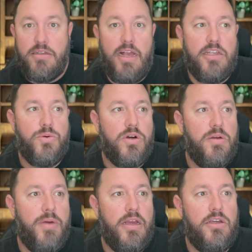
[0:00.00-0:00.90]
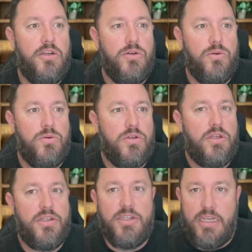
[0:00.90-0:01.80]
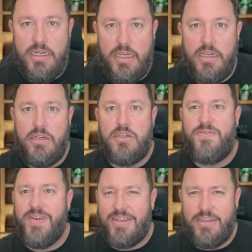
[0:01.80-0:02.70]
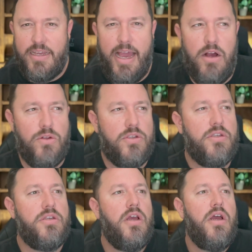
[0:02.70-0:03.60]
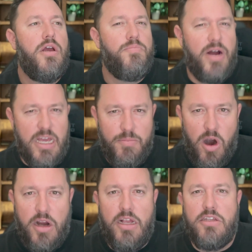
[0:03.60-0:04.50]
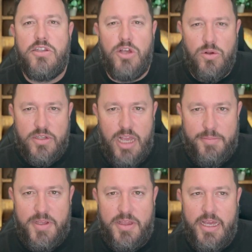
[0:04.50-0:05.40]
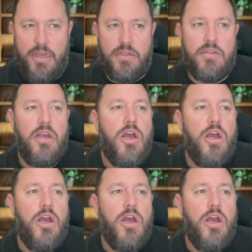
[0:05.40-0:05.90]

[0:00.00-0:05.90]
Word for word: That's where you might use C Ds, fixed accounts, money markets, those types of things.